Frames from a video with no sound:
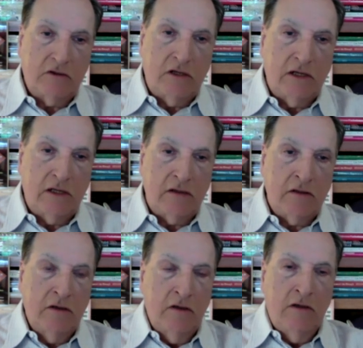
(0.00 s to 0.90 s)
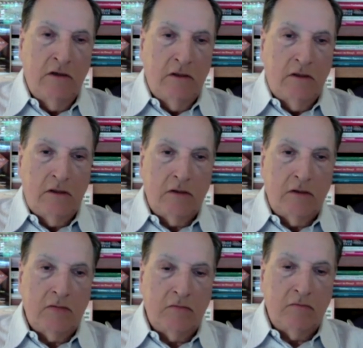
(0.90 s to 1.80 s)
And
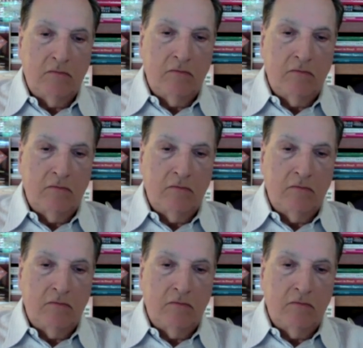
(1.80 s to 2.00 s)
um,